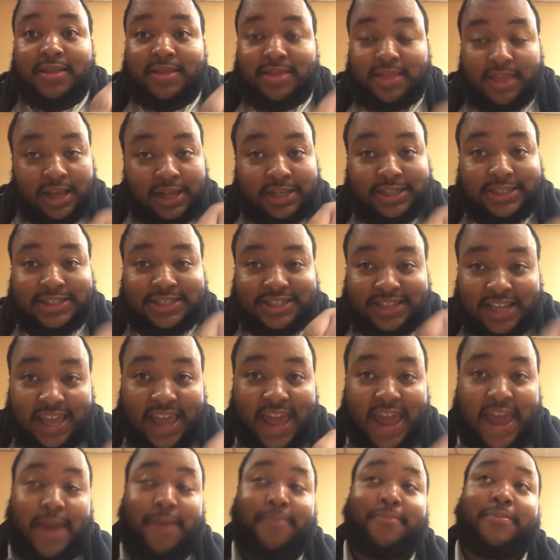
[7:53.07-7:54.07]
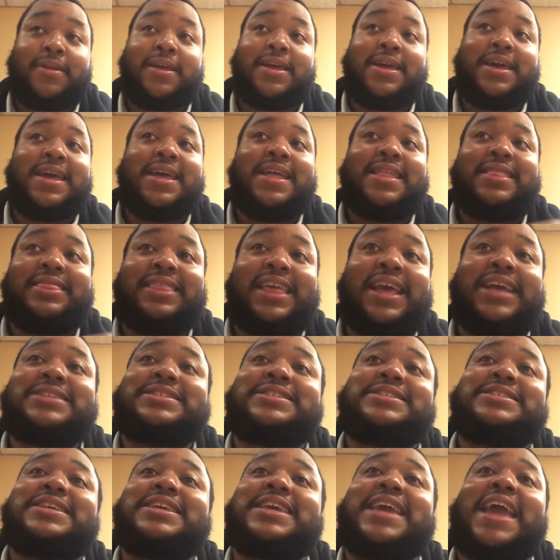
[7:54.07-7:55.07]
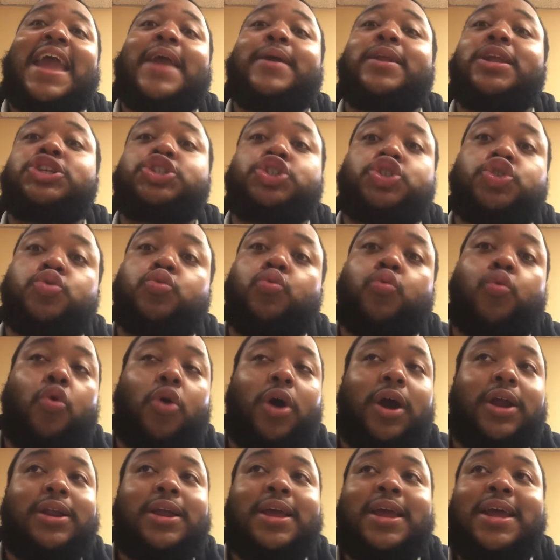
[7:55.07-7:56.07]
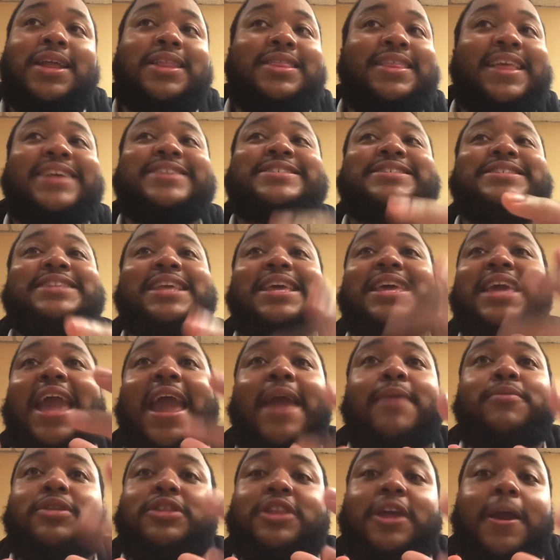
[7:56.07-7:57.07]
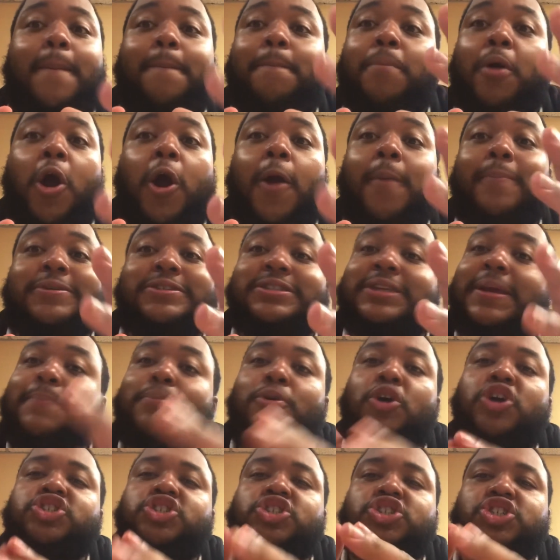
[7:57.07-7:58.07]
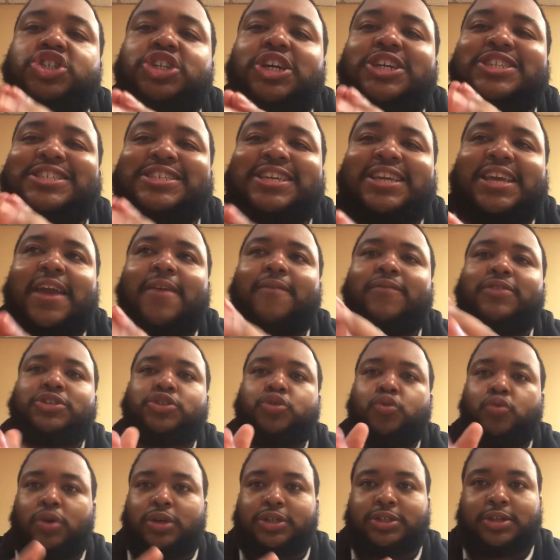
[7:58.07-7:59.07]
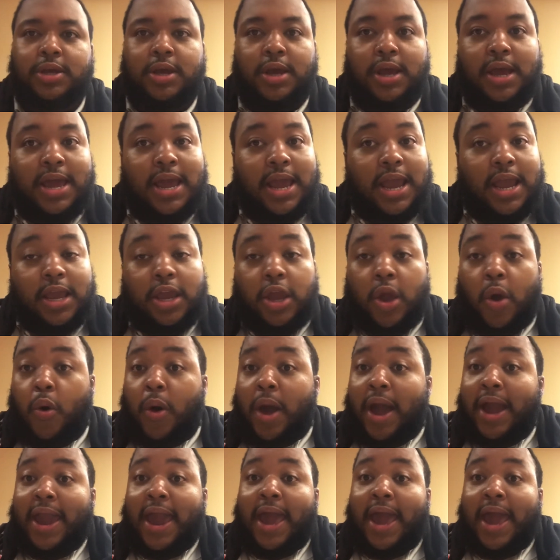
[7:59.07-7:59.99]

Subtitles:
this is the game. This is the game that you want. This is the game that they're purposely pushing just to give it to us. And yo, I